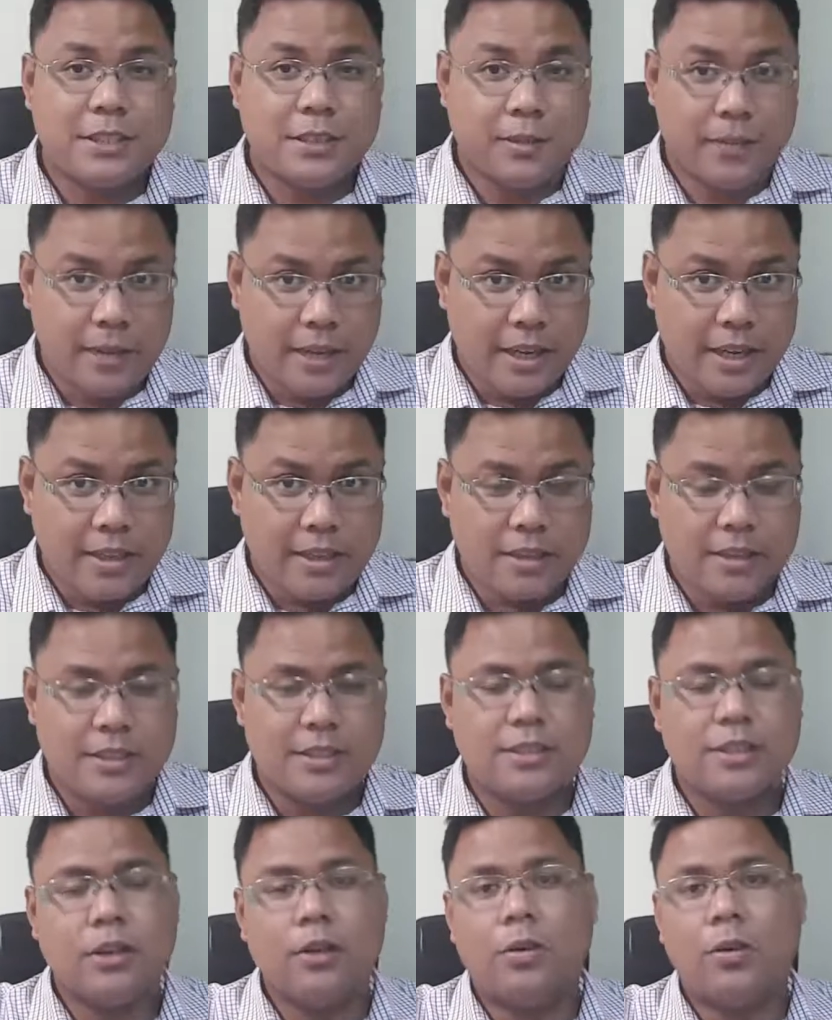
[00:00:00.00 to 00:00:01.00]
great, this
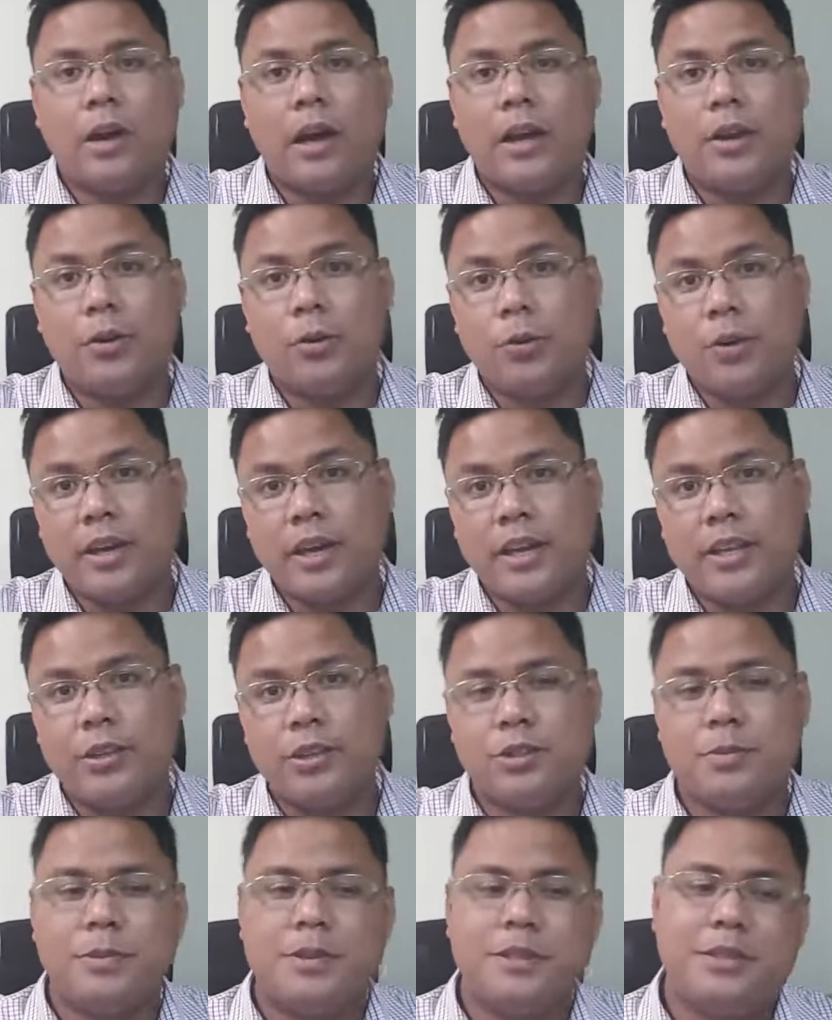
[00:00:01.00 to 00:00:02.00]
is an okay
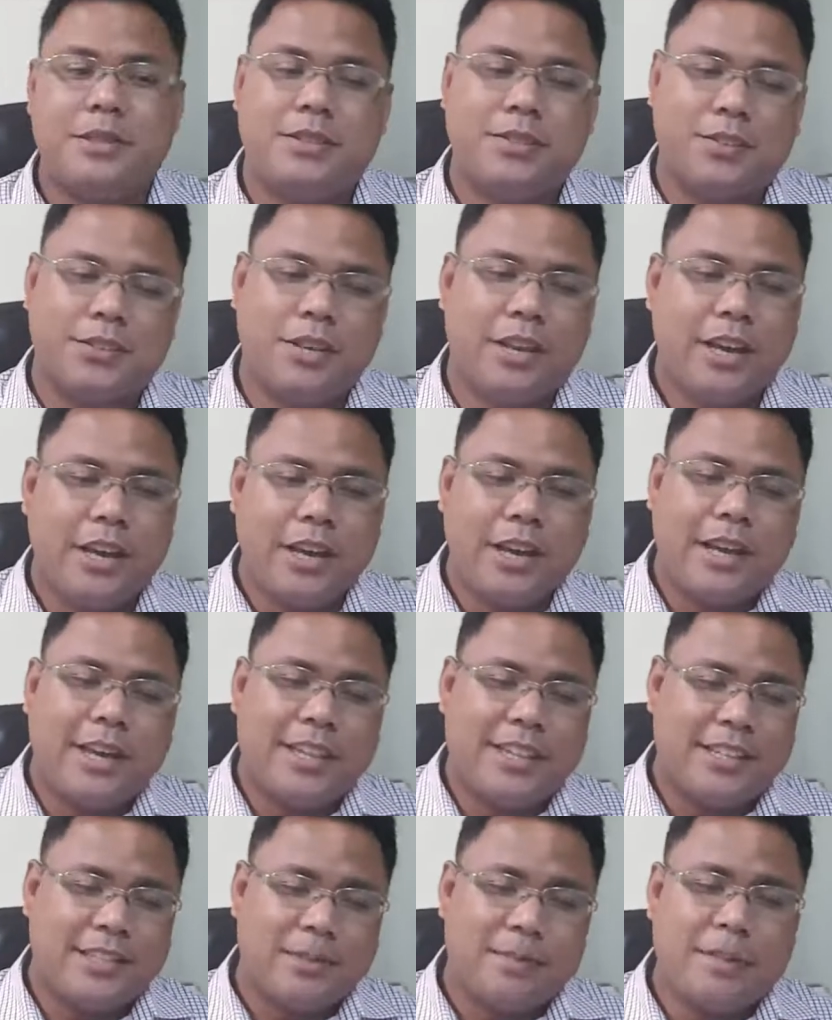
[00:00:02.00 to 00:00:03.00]
news,
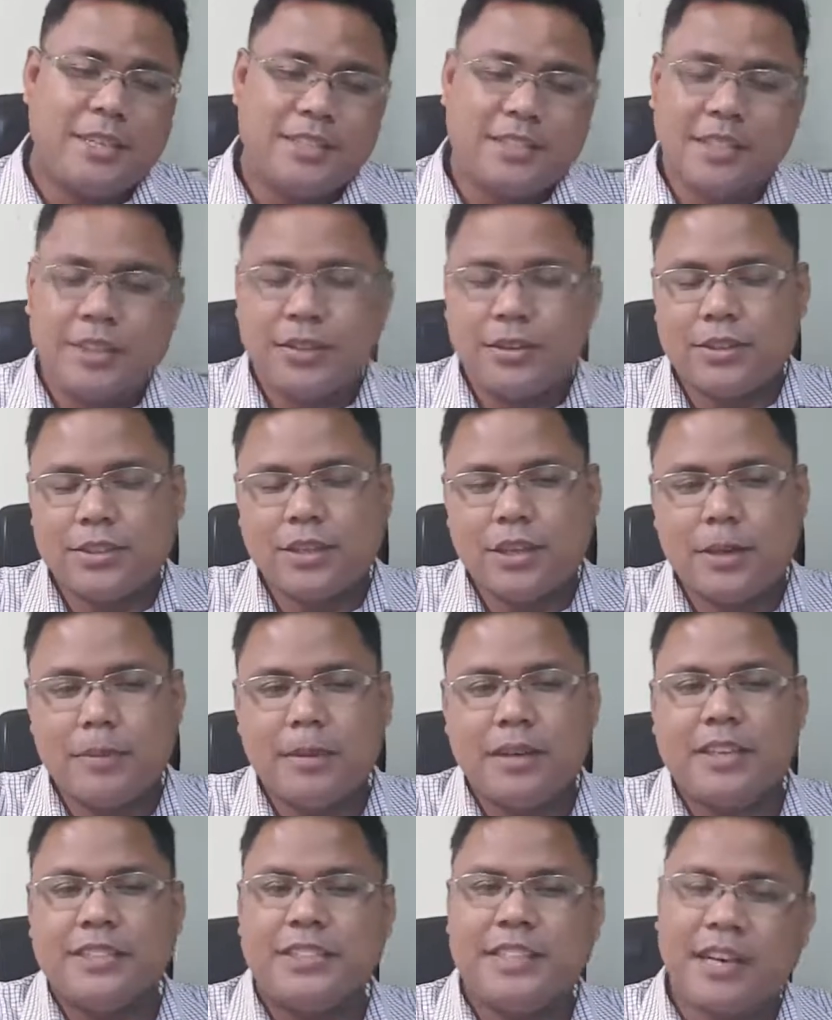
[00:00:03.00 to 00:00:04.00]
this means that there's going to
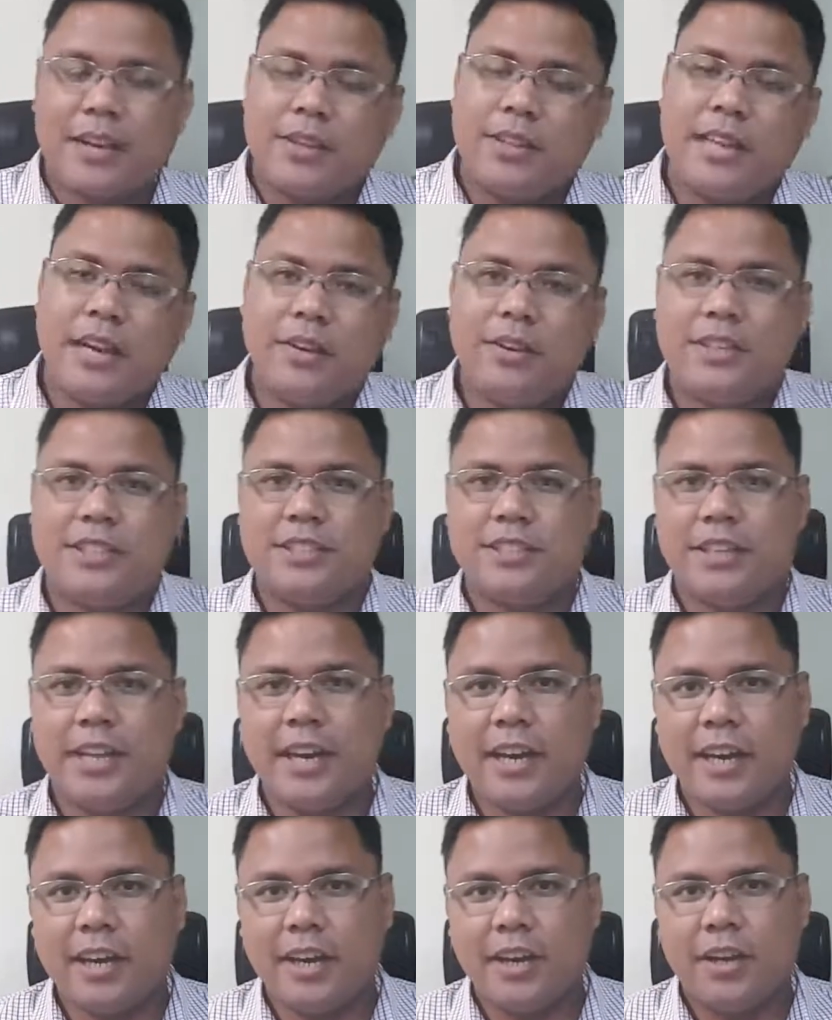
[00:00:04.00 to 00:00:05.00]
be a secondary
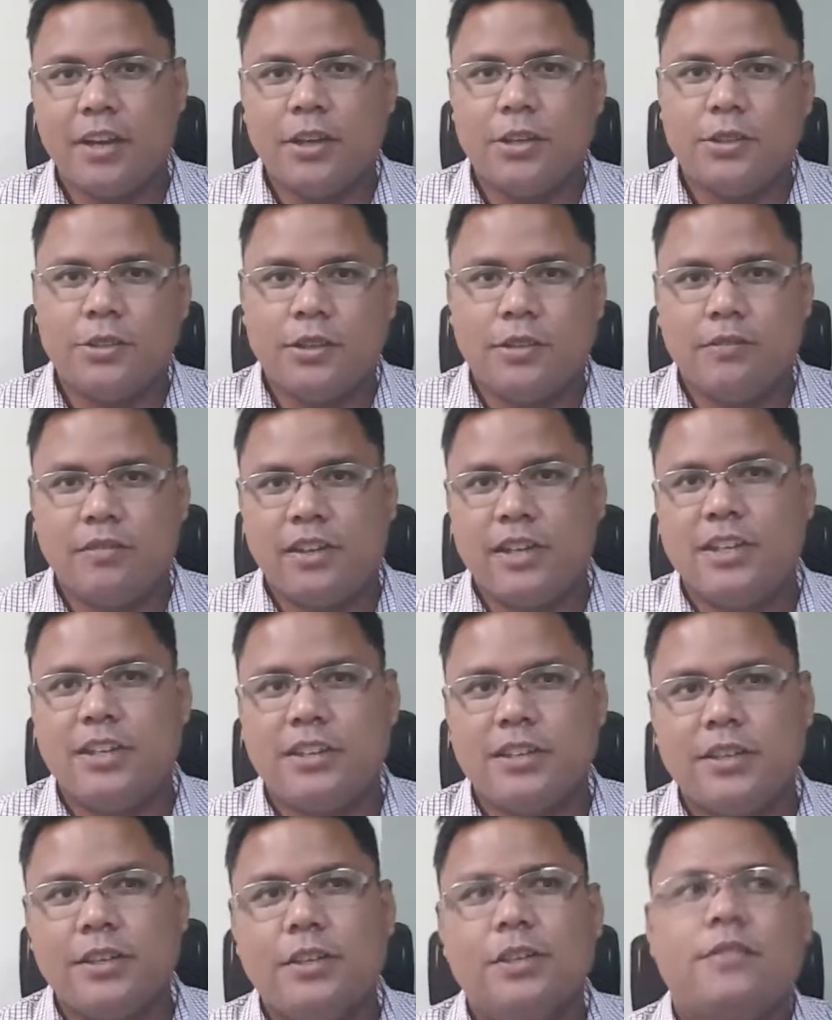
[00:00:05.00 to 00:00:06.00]
check to the
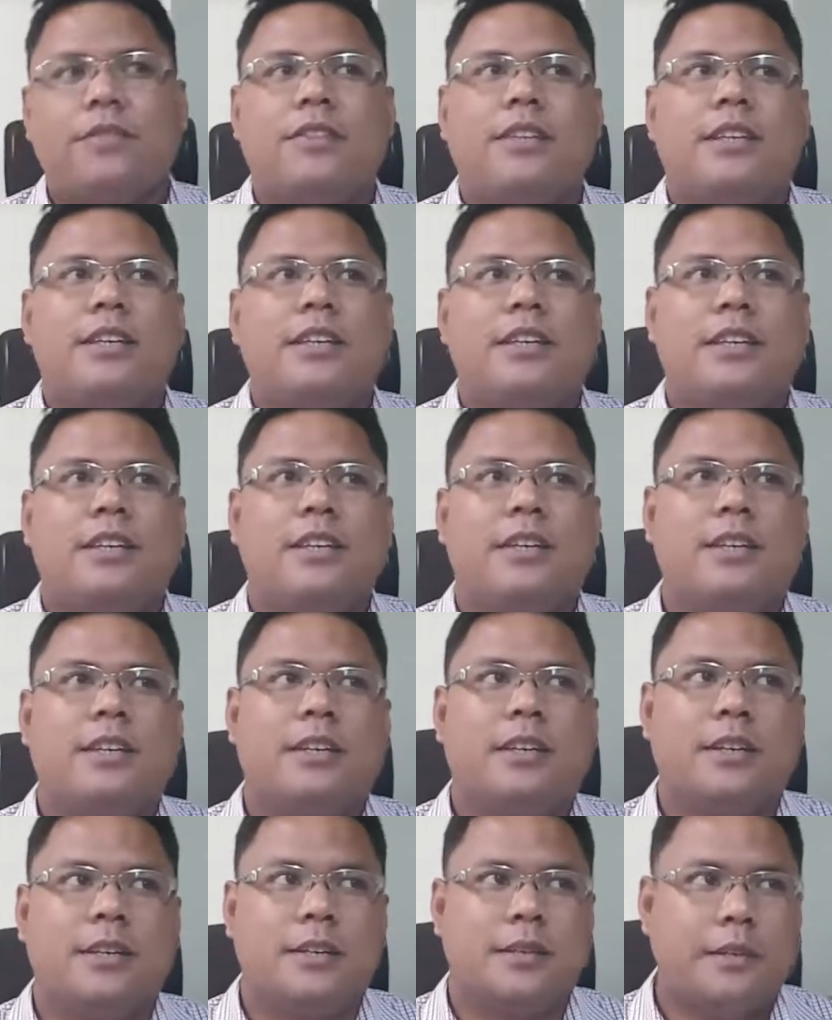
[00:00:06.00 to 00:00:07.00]
validity of the
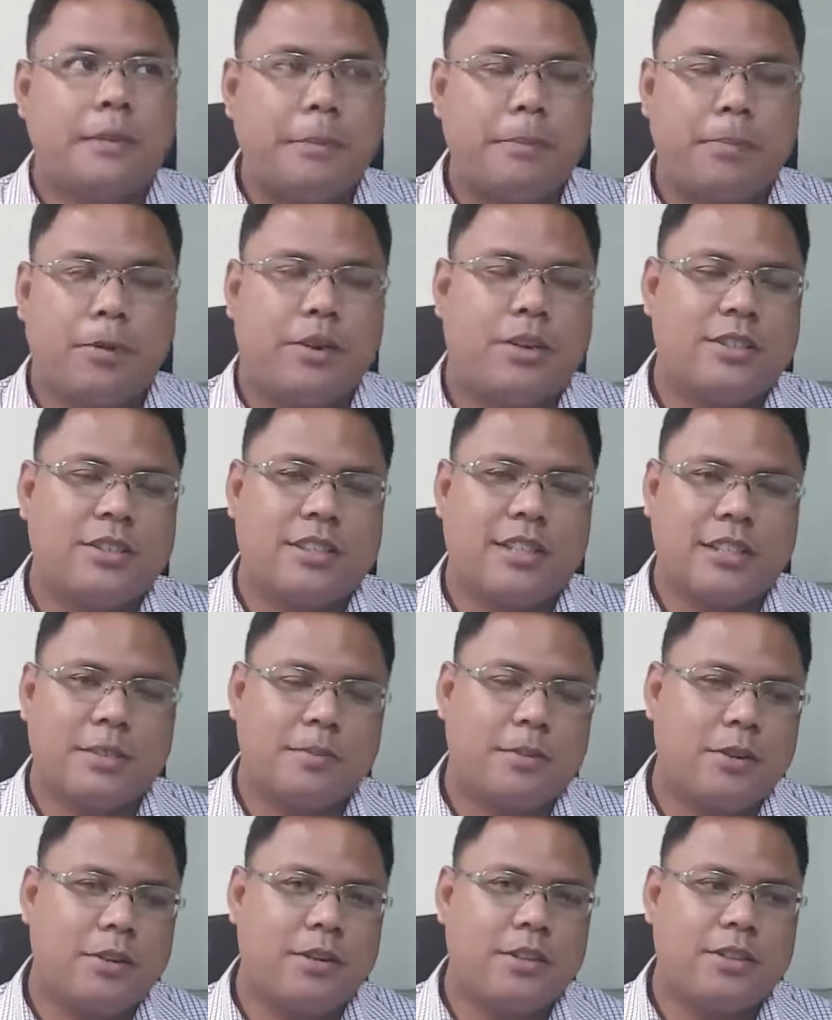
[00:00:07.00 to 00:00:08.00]
importers and
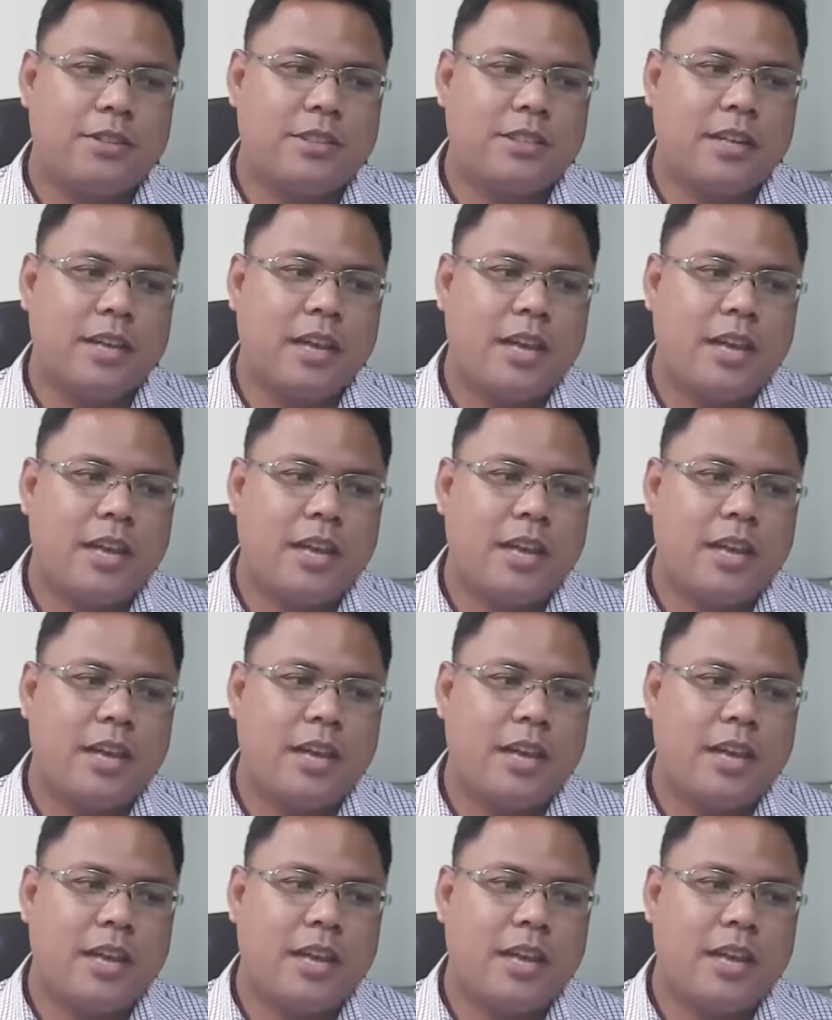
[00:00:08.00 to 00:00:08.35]
exporters.